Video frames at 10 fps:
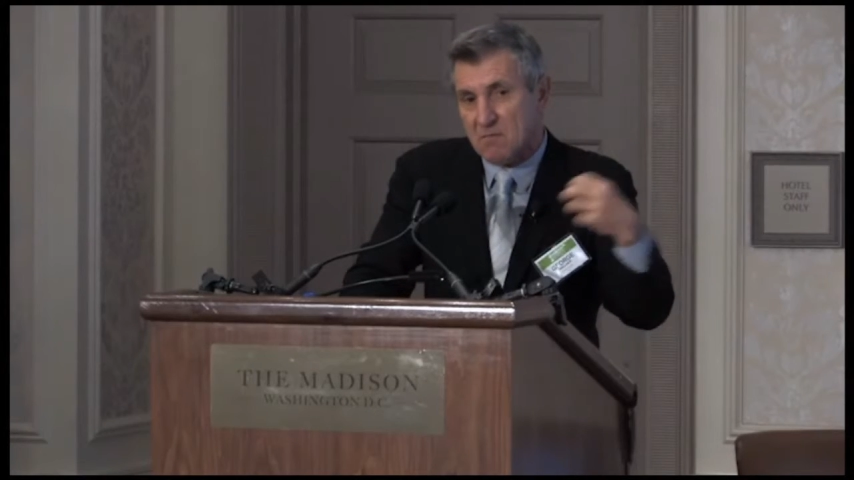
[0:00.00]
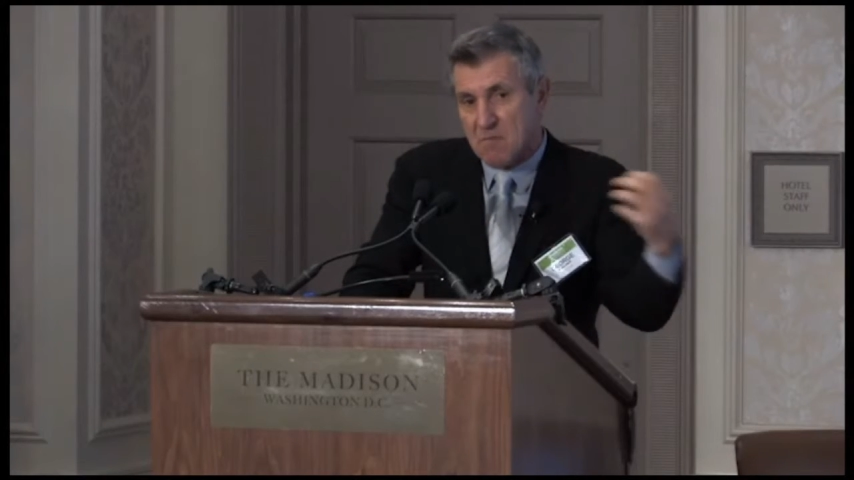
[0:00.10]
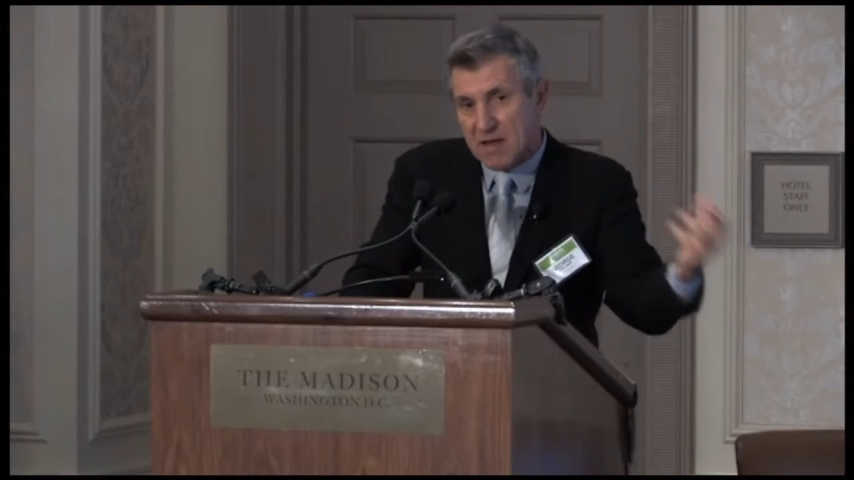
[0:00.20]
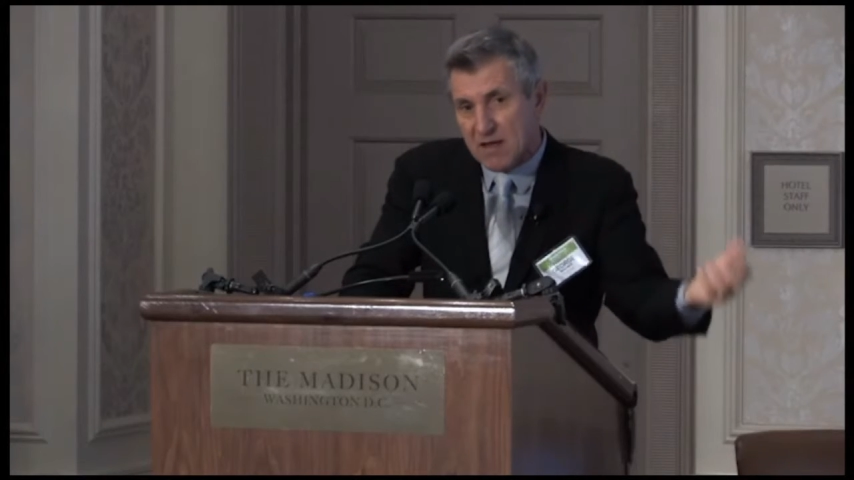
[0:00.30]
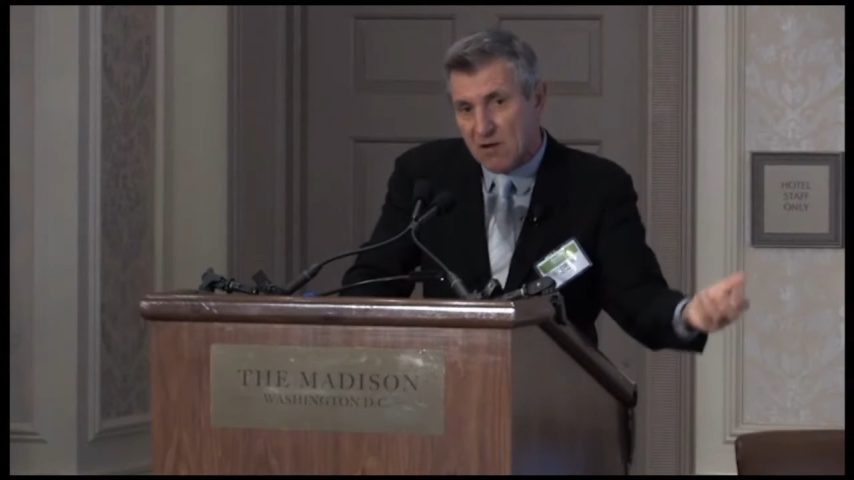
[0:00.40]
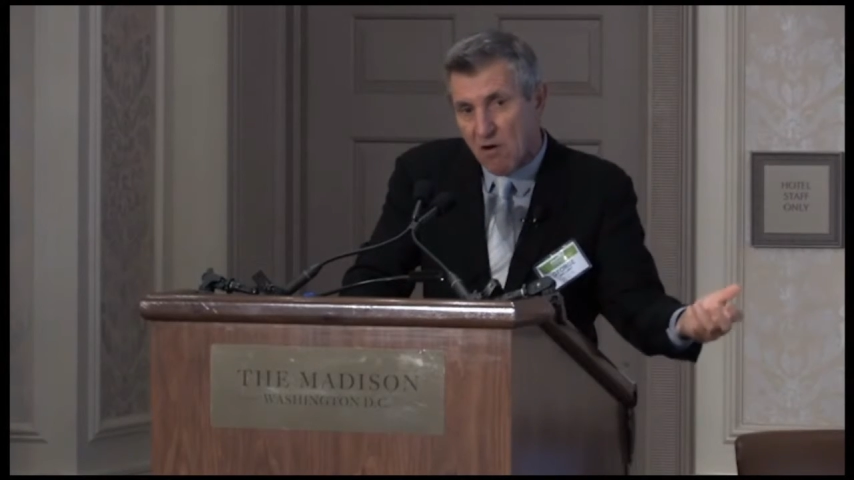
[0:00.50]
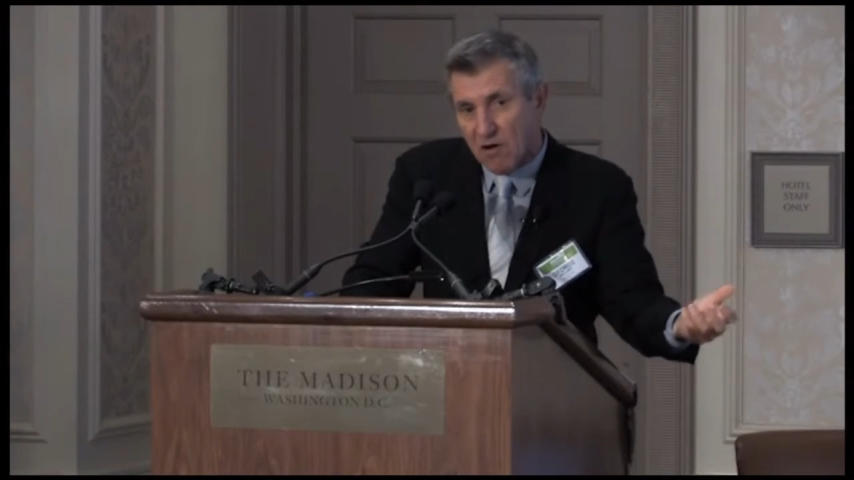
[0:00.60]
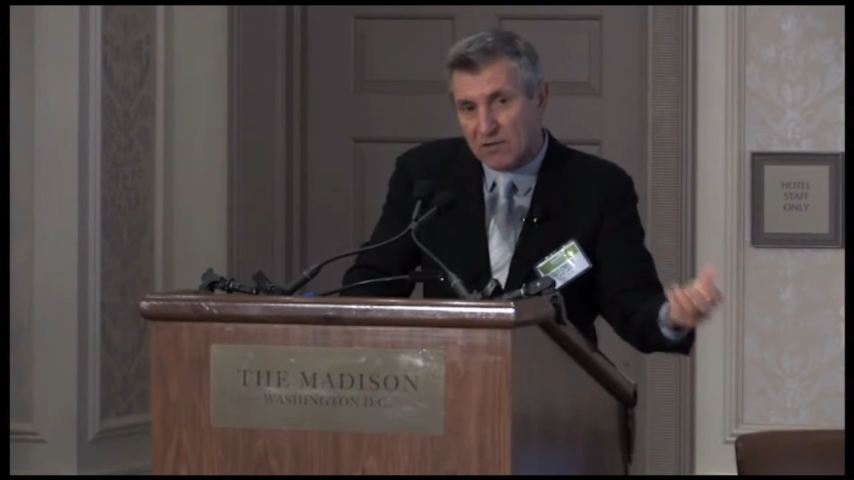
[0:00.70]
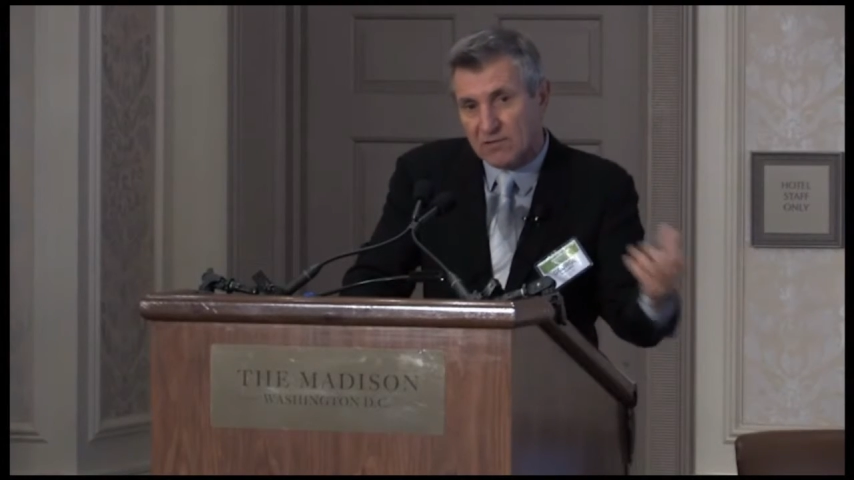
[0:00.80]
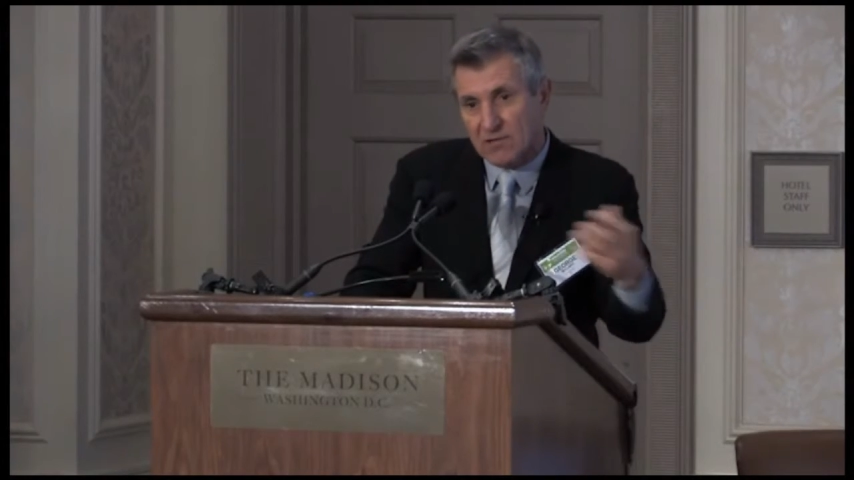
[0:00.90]
many
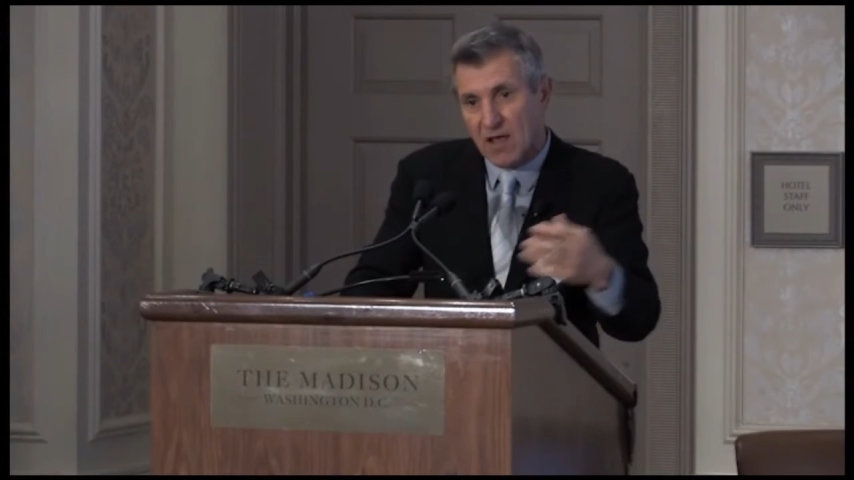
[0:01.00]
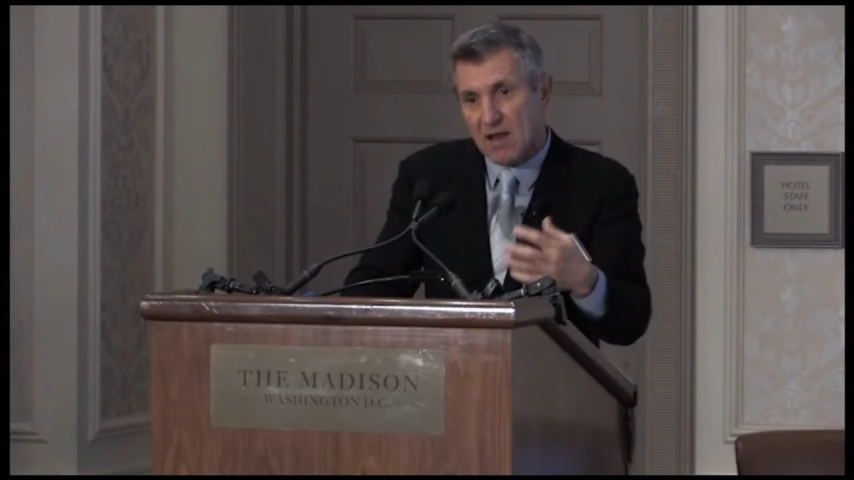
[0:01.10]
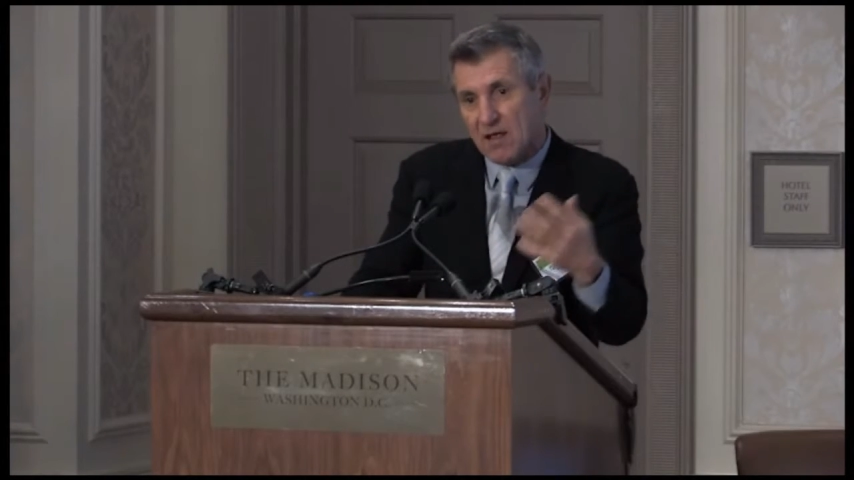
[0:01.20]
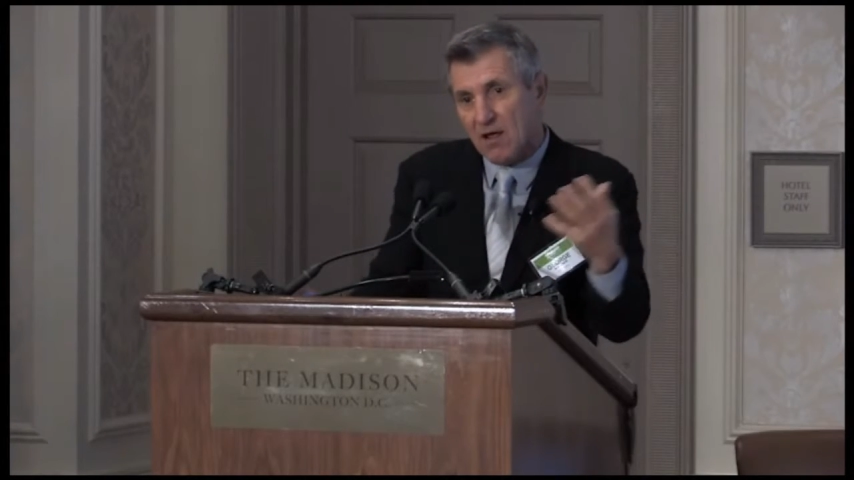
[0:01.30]
cards, and